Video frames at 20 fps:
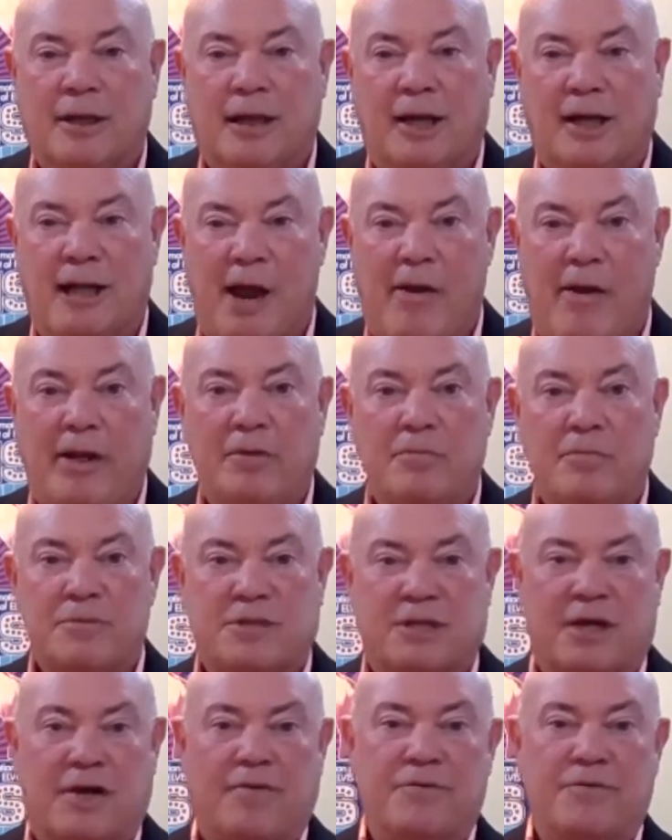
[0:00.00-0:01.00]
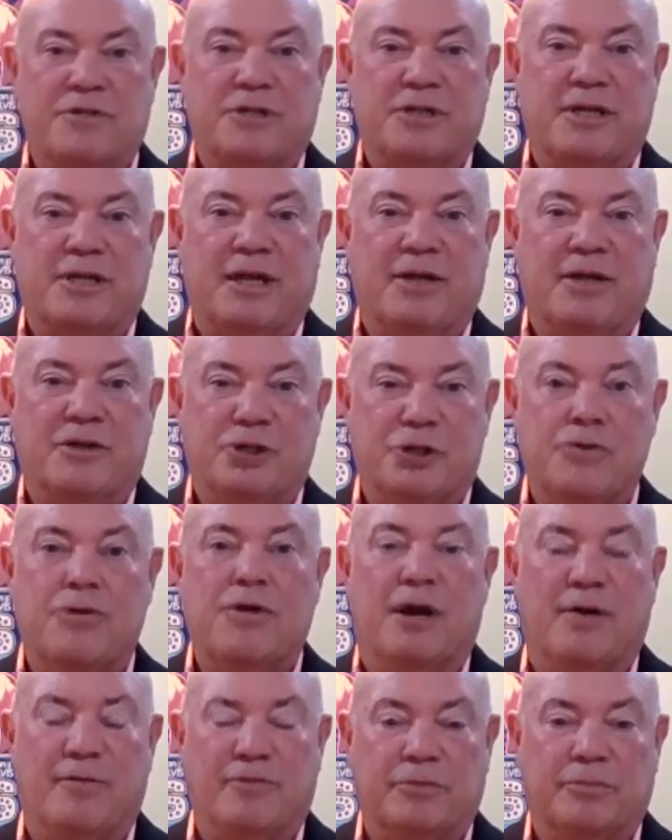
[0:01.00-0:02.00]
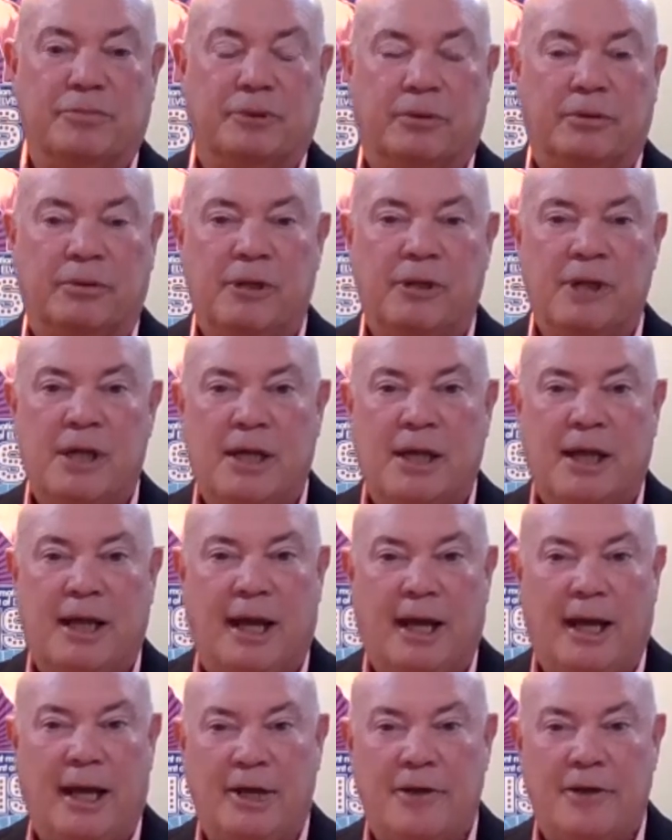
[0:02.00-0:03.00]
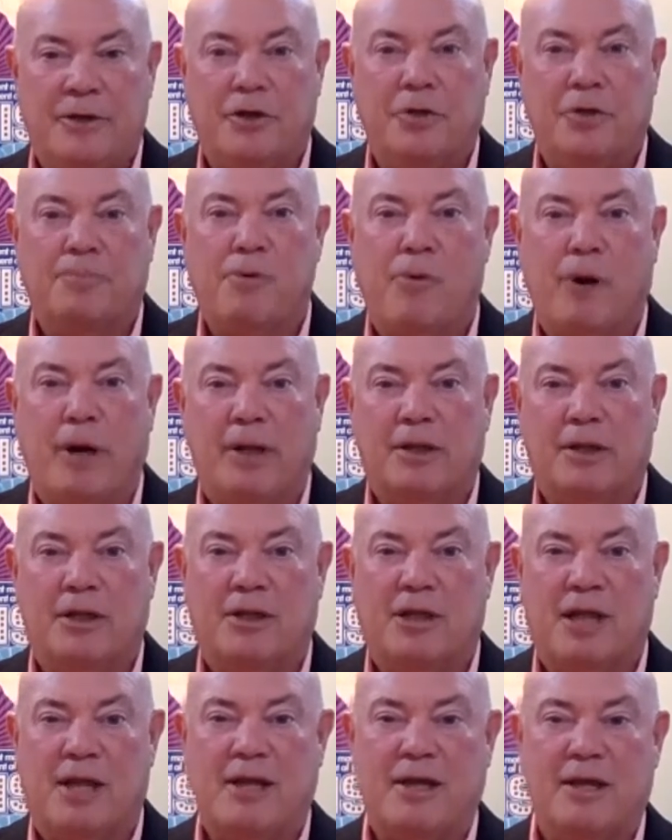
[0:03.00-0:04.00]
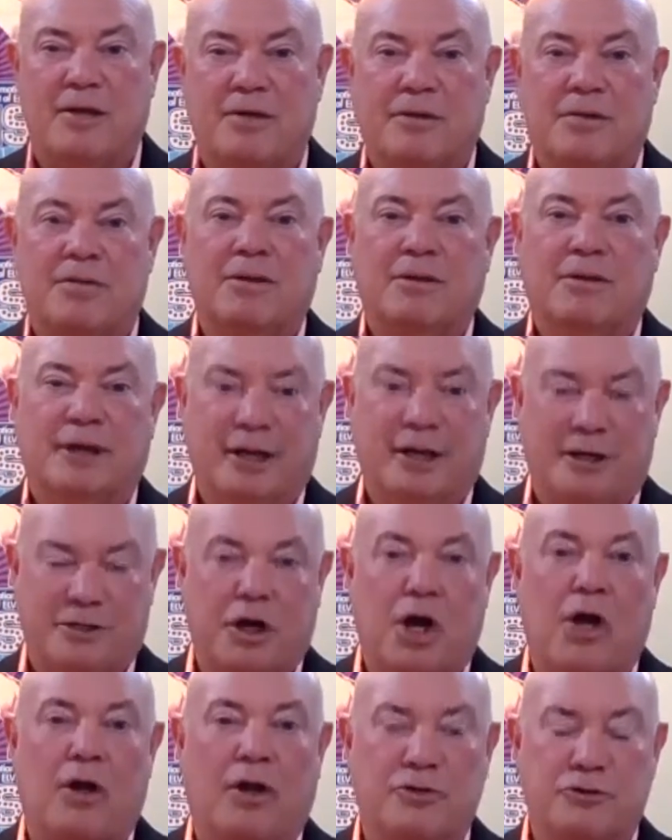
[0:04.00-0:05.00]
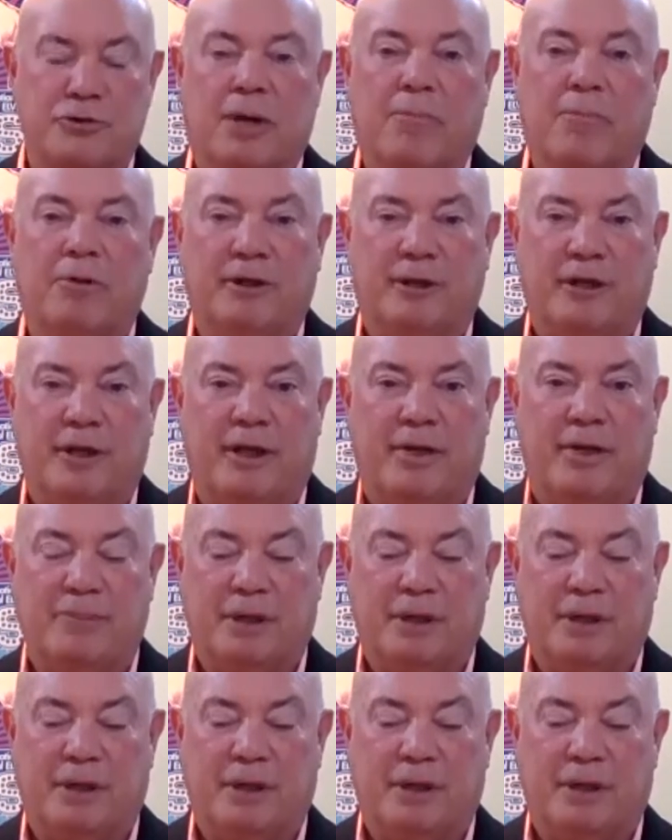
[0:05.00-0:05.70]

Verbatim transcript: allowing themselves to get too comfortable uh, to the point that they get get us all in trouble again.